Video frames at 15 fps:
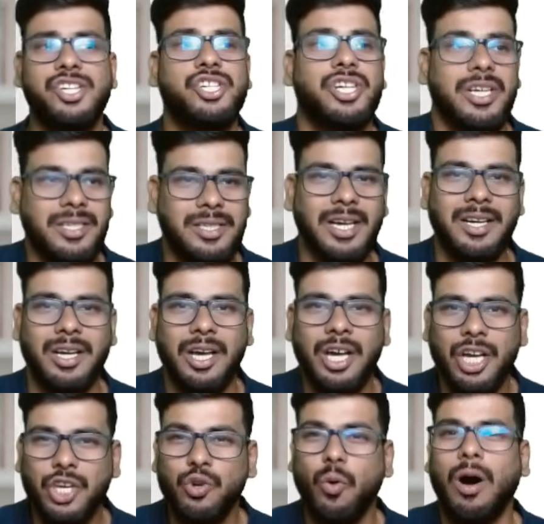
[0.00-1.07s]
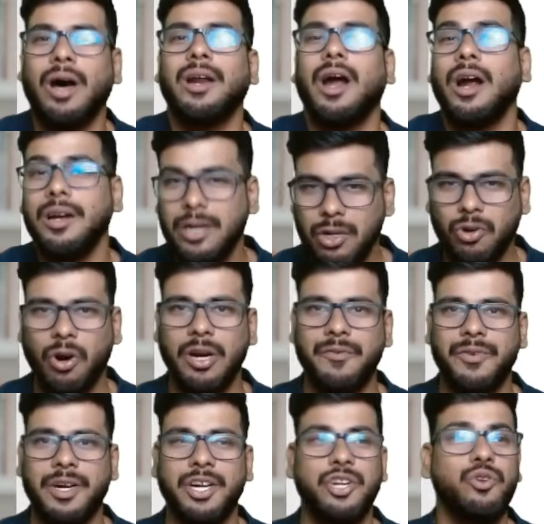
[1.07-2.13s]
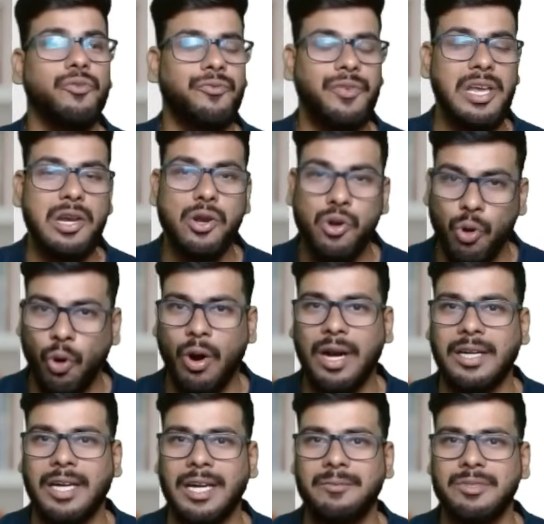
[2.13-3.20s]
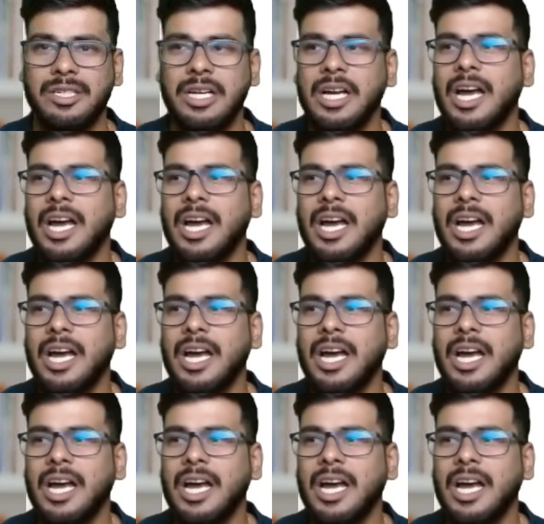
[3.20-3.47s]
Just that you are underconfident, you feel low at times,